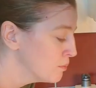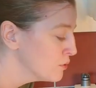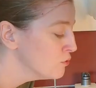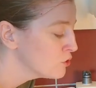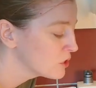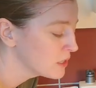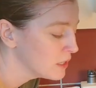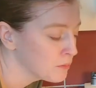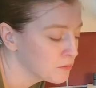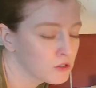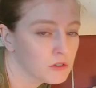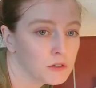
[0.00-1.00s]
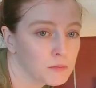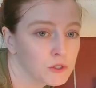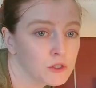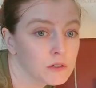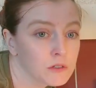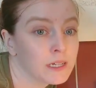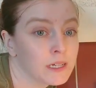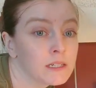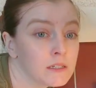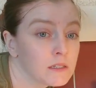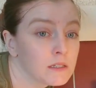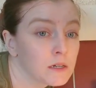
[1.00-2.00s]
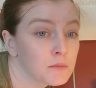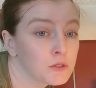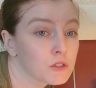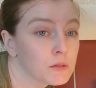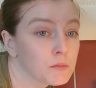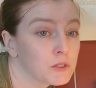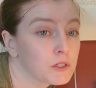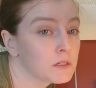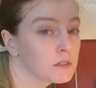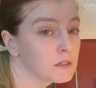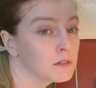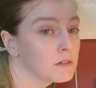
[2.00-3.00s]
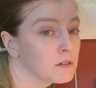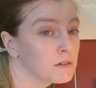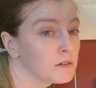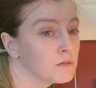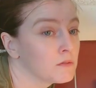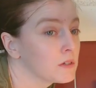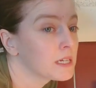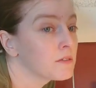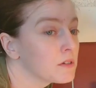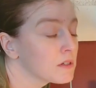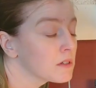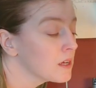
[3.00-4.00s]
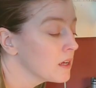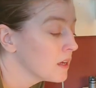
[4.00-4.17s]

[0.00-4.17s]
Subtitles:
boost the absorption or hinder the absorption or whatever,